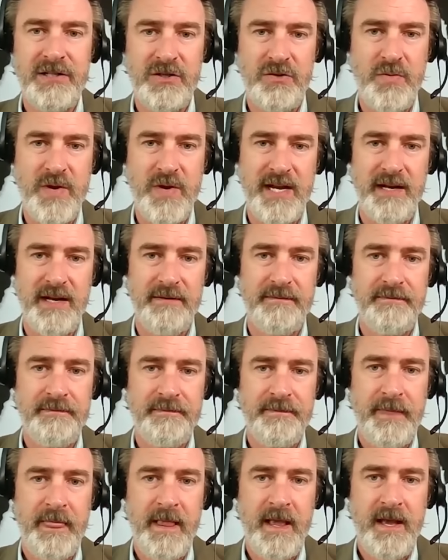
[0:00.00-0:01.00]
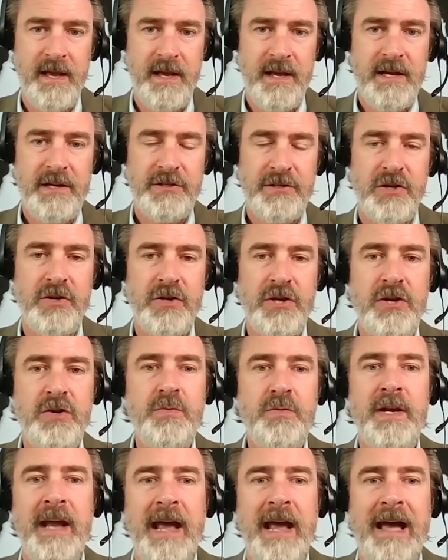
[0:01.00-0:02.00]
Sweden. So
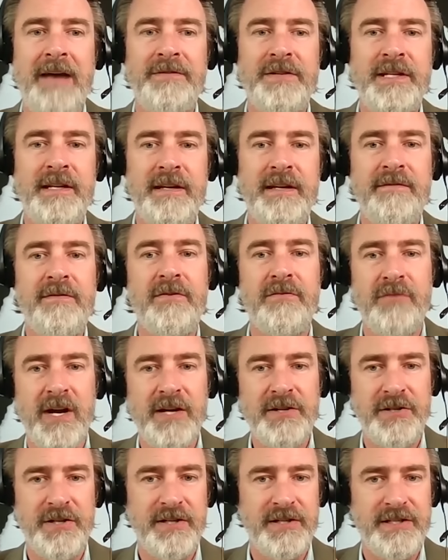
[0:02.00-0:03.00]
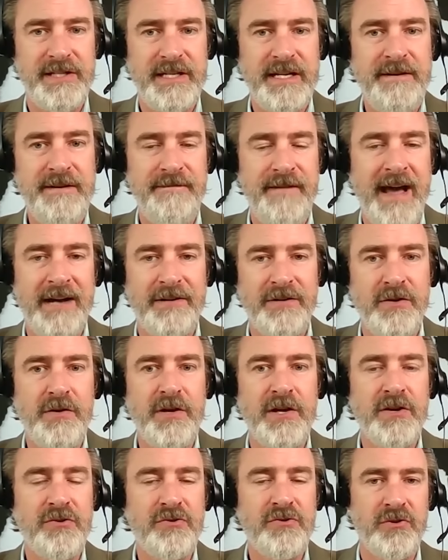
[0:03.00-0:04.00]
you would have to give the Russians de facto
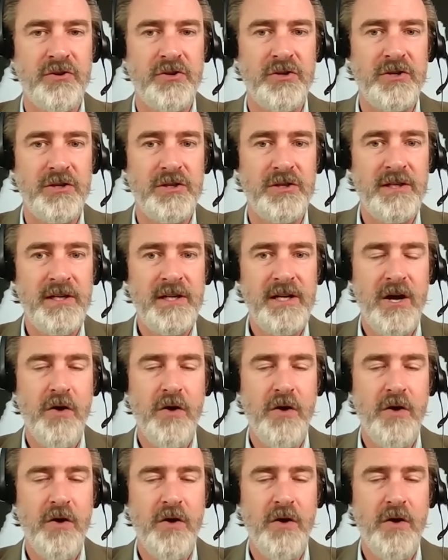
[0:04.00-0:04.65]
control